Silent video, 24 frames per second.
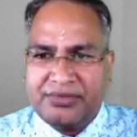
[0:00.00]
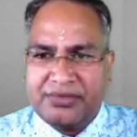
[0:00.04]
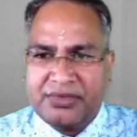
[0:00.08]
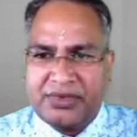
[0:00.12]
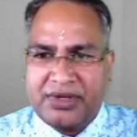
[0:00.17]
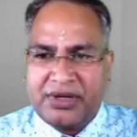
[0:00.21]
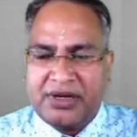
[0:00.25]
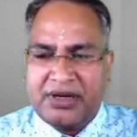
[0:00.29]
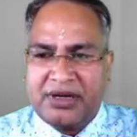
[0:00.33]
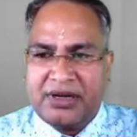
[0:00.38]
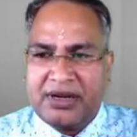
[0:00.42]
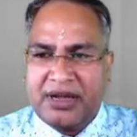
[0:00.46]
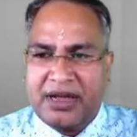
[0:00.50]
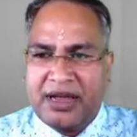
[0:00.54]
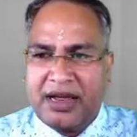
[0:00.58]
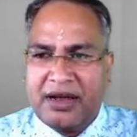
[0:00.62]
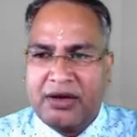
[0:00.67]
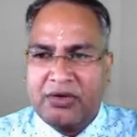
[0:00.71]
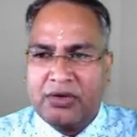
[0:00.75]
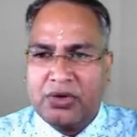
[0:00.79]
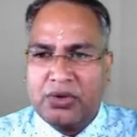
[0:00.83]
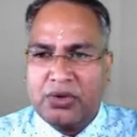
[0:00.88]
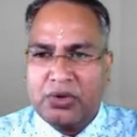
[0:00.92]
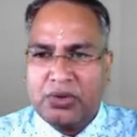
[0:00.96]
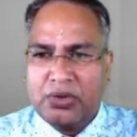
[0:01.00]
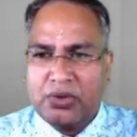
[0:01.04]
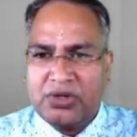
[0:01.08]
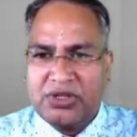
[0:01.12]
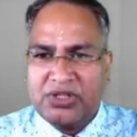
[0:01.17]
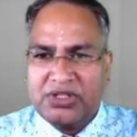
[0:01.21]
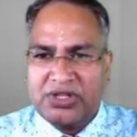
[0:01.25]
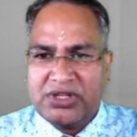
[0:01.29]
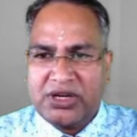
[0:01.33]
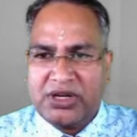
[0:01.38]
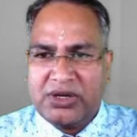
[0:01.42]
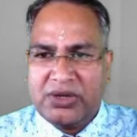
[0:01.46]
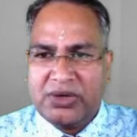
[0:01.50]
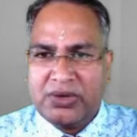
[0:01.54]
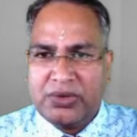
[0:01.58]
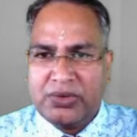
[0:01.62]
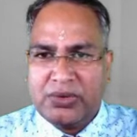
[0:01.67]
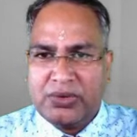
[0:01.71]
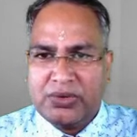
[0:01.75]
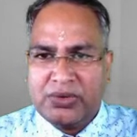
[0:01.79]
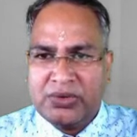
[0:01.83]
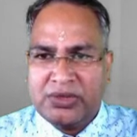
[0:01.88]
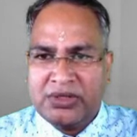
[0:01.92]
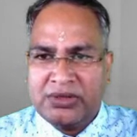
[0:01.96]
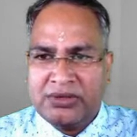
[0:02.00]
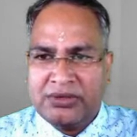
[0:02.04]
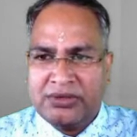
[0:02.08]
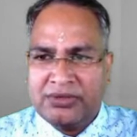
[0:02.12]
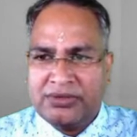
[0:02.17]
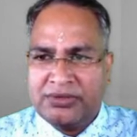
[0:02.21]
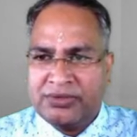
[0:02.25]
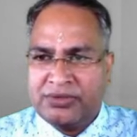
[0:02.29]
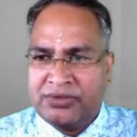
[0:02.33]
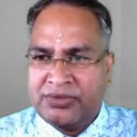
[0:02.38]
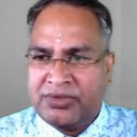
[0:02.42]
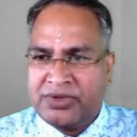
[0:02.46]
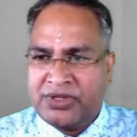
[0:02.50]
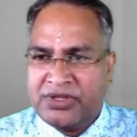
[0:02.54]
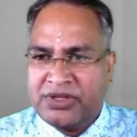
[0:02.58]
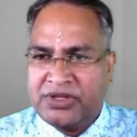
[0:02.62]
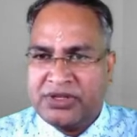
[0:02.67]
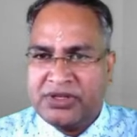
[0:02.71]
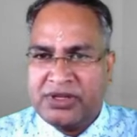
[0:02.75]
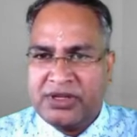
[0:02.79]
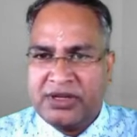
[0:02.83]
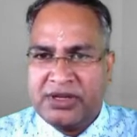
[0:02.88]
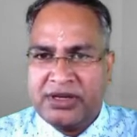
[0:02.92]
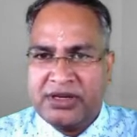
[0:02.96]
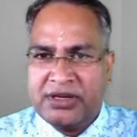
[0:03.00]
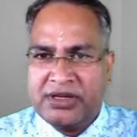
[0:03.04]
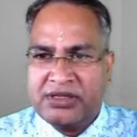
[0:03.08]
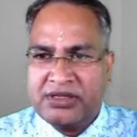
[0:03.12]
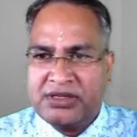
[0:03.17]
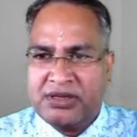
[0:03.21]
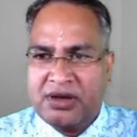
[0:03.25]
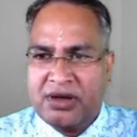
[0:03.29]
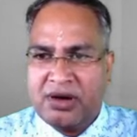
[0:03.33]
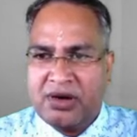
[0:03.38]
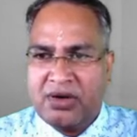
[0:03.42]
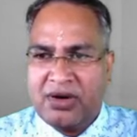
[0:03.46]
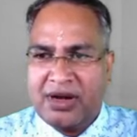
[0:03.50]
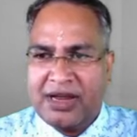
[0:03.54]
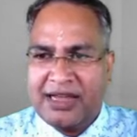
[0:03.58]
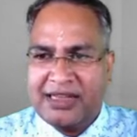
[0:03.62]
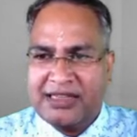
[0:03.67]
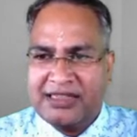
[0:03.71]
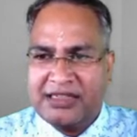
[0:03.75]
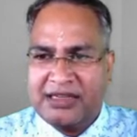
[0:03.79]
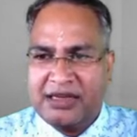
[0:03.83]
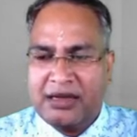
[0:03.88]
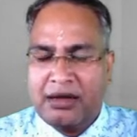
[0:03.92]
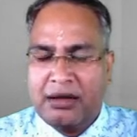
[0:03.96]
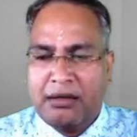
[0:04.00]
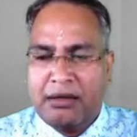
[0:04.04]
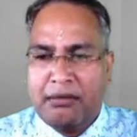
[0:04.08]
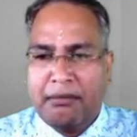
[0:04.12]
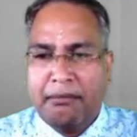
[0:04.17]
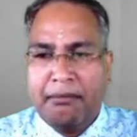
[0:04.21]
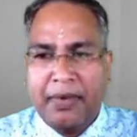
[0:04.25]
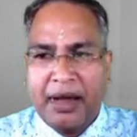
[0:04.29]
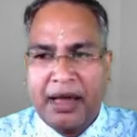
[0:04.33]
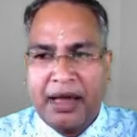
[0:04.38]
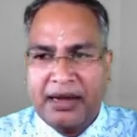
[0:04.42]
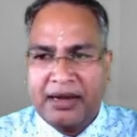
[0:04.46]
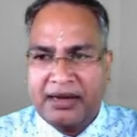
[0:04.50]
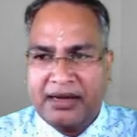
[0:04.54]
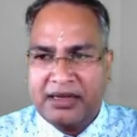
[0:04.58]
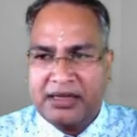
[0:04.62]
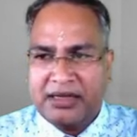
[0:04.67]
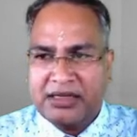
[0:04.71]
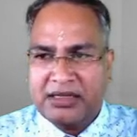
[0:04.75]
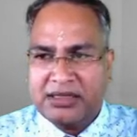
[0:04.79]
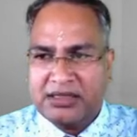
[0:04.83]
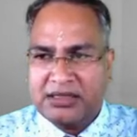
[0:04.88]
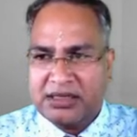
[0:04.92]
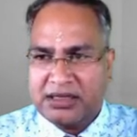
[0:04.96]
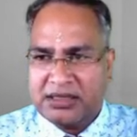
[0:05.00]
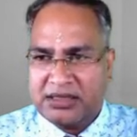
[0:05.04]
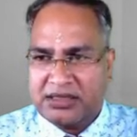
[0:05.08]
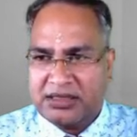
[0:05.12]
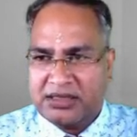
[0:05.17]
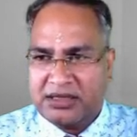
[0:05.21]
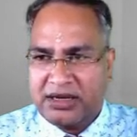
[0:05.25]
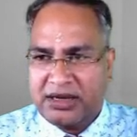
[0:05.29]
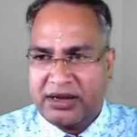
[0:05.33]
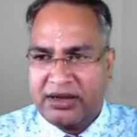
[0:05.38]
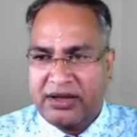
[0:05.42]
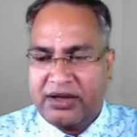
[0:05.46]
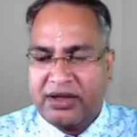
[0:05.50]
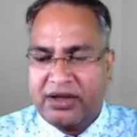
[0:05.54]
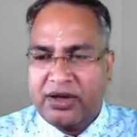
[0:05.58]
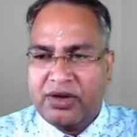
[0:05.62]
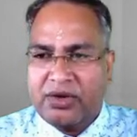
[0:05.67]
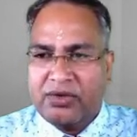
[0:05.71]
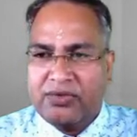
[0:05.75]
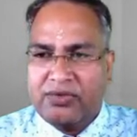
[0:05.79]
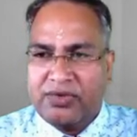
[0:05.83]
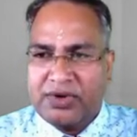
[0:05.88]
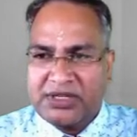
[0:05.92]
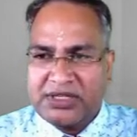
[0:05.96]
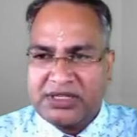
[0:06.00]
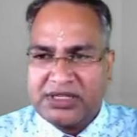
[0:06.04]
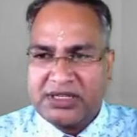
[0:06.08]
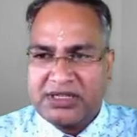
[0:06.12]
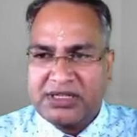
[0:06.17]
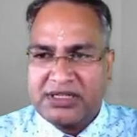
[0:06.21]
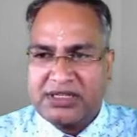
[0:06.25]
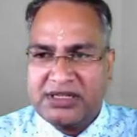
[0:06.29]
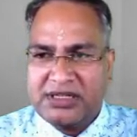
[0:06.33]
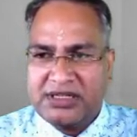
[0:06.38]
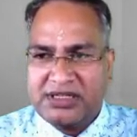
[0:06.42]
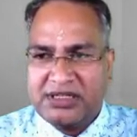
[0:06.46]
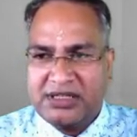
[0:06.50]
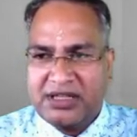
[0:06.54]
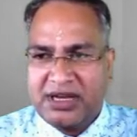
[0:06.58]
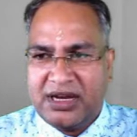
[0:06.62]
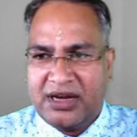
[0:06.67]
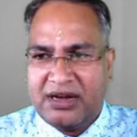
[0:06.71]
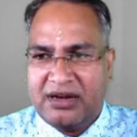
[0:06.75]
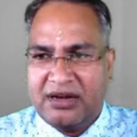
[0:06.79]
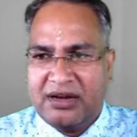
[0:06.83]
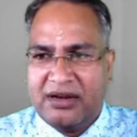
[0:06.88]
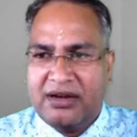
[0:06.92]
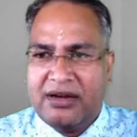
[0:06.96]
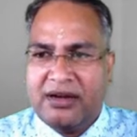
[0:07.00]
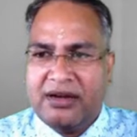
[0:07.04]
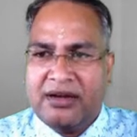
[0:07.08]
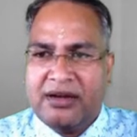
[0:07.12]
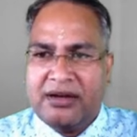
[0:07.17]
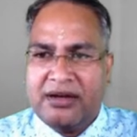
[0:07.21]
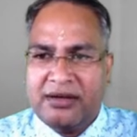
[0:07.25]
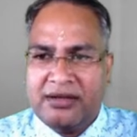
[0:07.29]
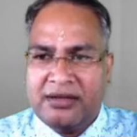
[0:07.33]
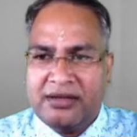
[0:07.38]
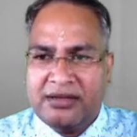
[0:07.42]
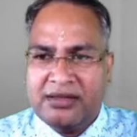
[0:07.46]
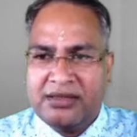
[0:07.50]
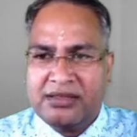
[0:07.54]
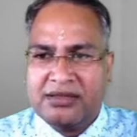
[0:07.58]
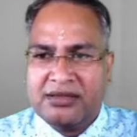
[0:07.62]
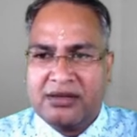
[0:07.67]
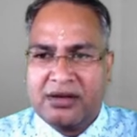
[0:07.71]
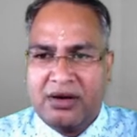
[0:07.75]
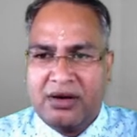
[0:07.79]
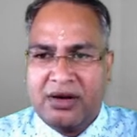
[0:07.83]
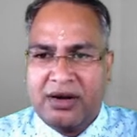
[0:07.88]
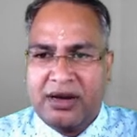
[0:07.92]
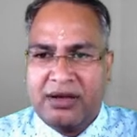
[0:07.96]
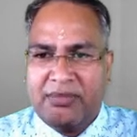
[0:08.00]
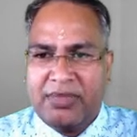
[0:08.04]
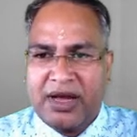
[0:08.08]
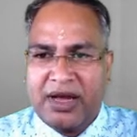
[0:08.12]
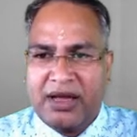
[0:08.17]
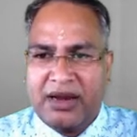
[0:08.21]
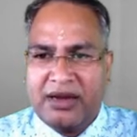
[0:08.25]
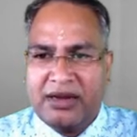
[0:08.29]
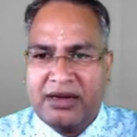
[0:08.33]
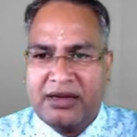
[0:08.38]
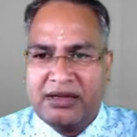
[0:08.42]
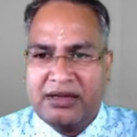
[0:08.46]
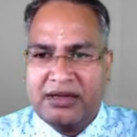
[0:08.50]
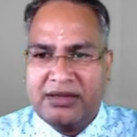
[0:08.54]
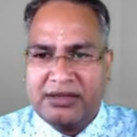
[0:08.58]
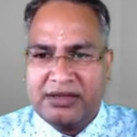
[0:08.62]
it have 2 reasons due to which it is known as a binary search tree. First reason is that it is called a binary